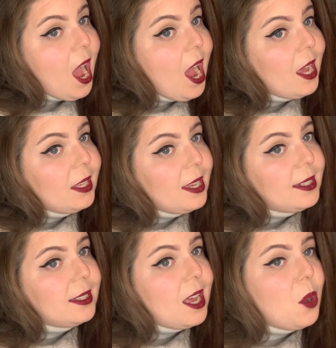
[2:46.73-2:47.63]
I
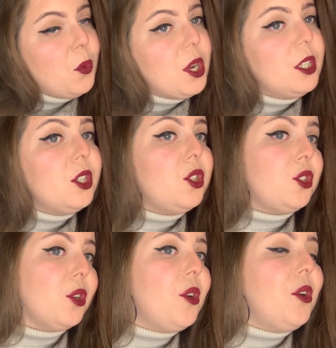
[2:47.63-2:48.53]
guess I was a
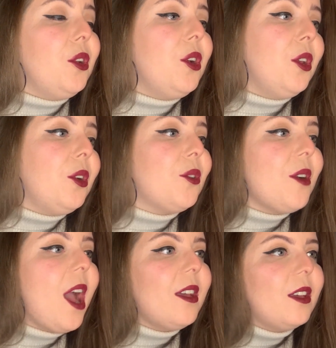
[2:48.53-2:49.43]
shoulder to
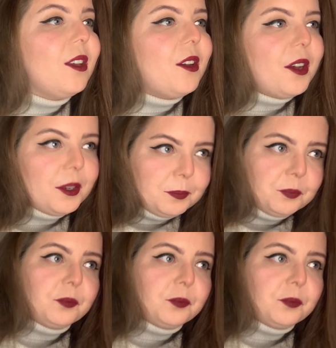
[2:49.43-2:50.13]
cry on.